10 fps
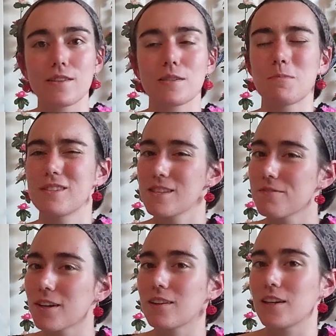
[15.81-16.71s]

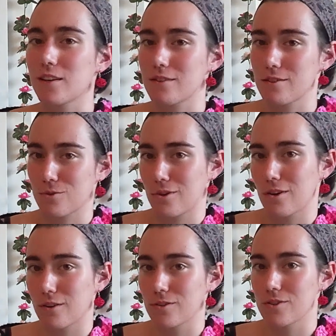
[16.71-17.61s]
specifically
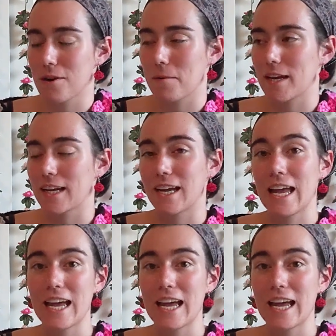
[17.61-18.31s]
historical sewing,